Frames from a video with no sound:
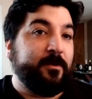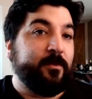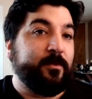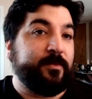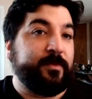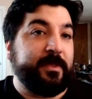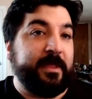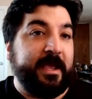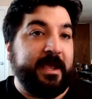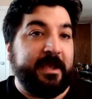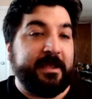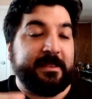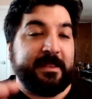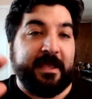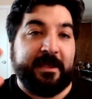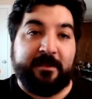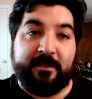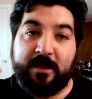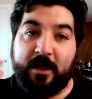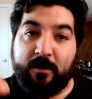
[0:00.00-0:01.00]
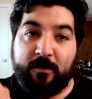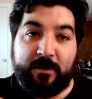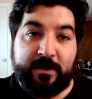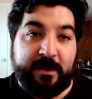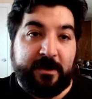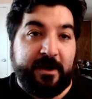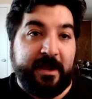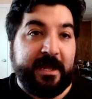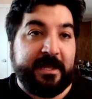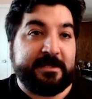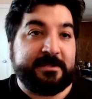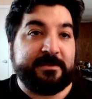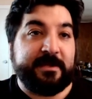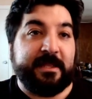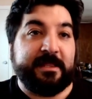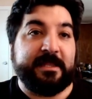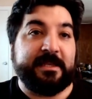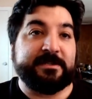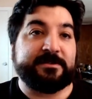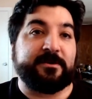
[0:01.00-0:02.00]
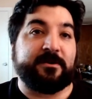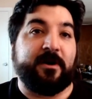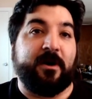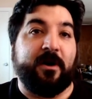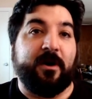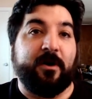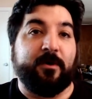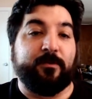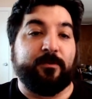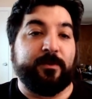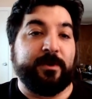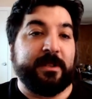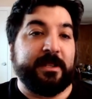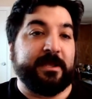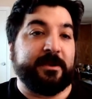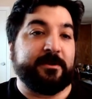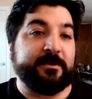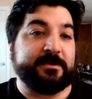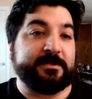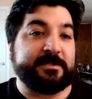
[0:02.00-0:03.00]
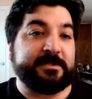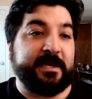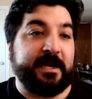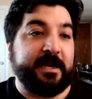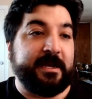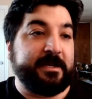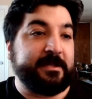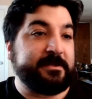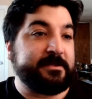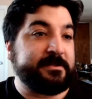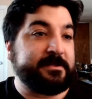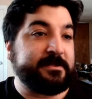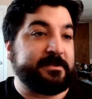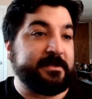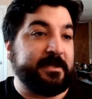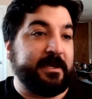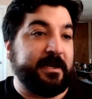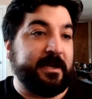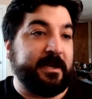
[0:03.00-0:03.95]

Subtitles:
they lower their heads, and these are all really good signs.